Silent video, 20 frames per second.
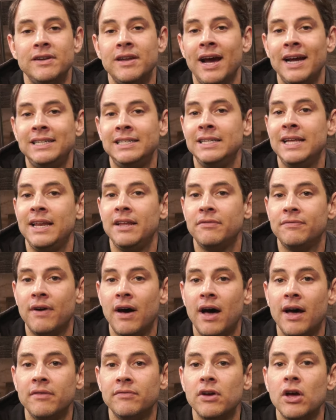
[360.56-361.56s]
in
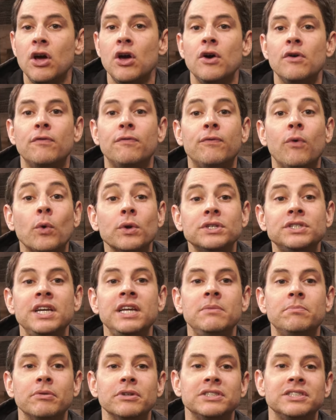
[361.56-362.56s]
1985,
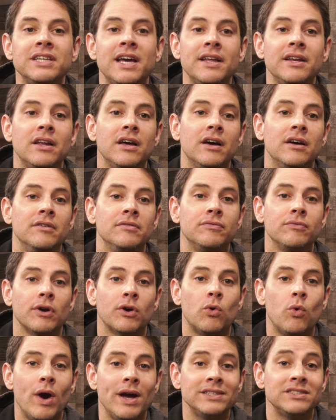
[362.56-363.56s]
14% of
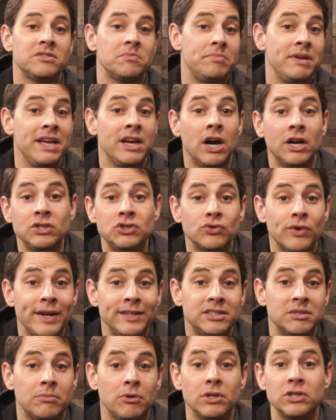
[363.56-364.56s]
requests being
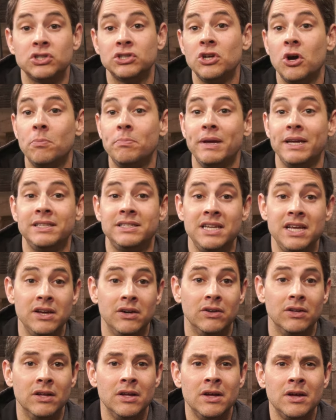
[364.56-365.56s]
untraceable is no big
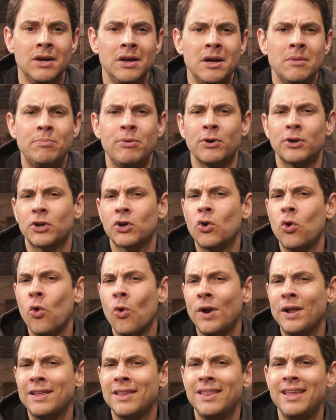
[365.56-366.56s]
deal. But
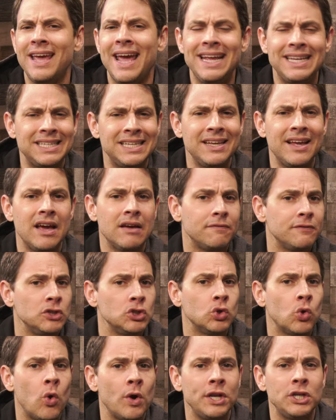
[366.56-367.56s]
according to the ATF
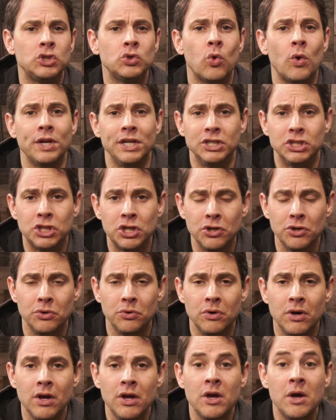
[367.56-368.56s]
in
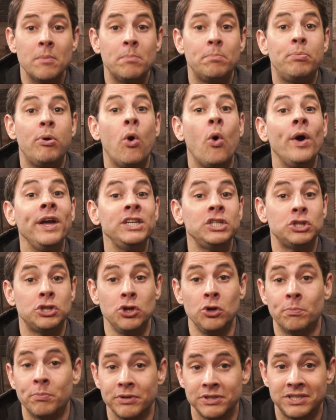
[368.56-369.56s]
2022,
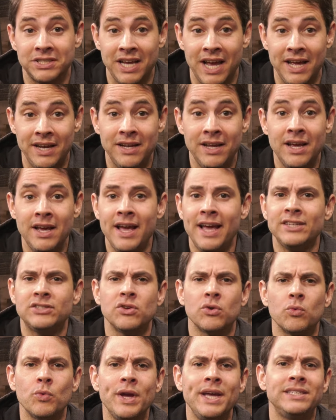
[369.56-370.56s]
0.2% is
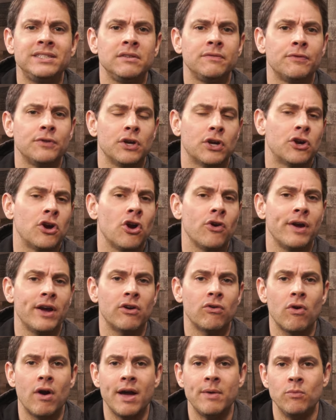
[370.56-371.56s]
the reason for the current
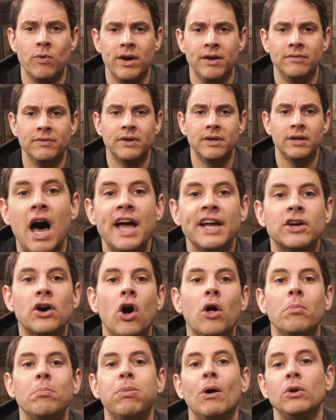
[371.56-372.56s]
crime wave. I
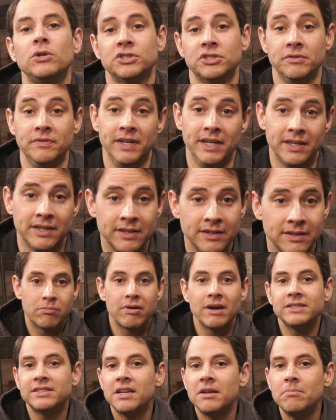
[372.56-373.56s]
call Bolshevik.
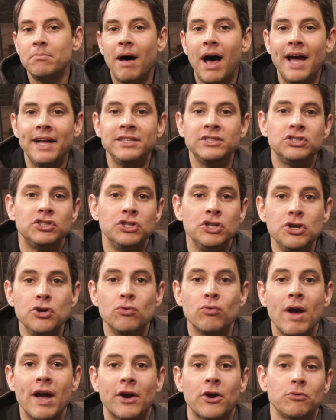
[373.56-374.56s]
President Biden's
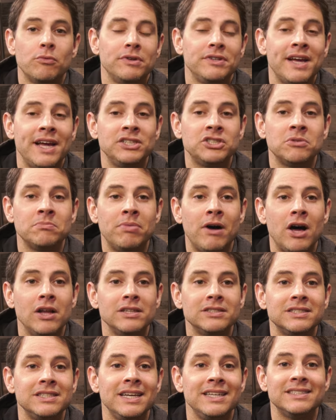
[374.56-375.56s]
new record retention
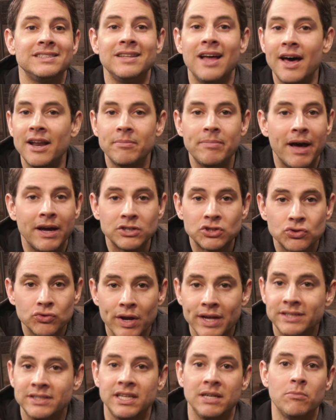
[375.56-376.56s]
policy is not about
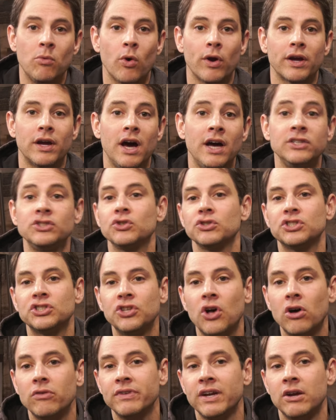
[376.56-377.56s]
tracing more guns or
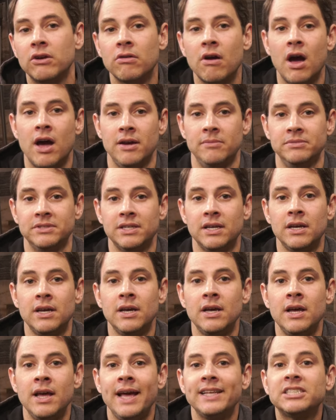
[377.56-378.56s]
solving crimes.
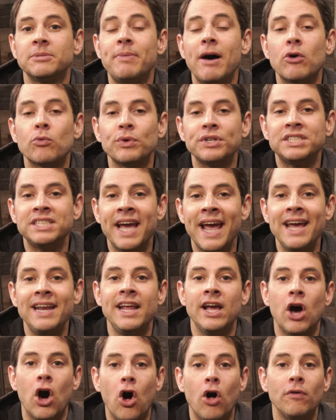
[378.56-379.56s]
It's about
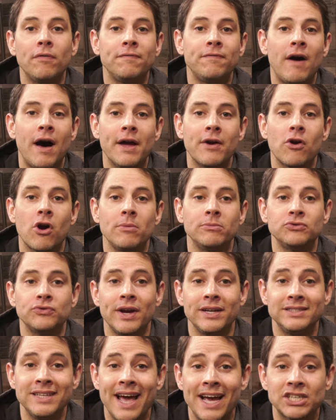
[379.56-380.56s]
retaining all firearm
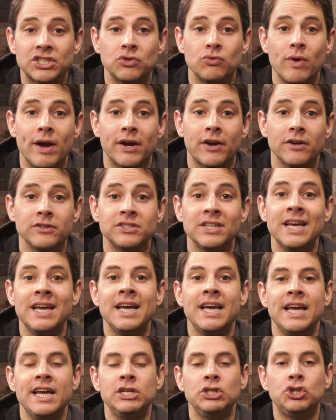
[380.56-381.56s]
transaction records
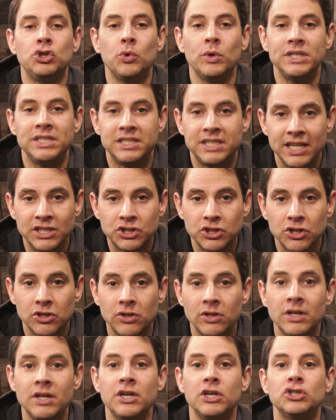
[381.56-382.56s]
into a
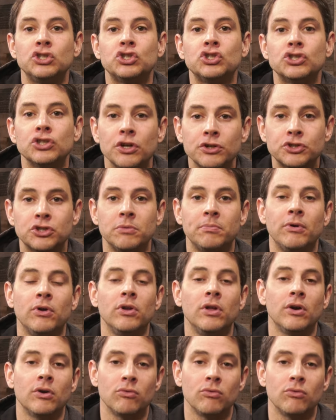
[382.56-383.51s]
digital, searchable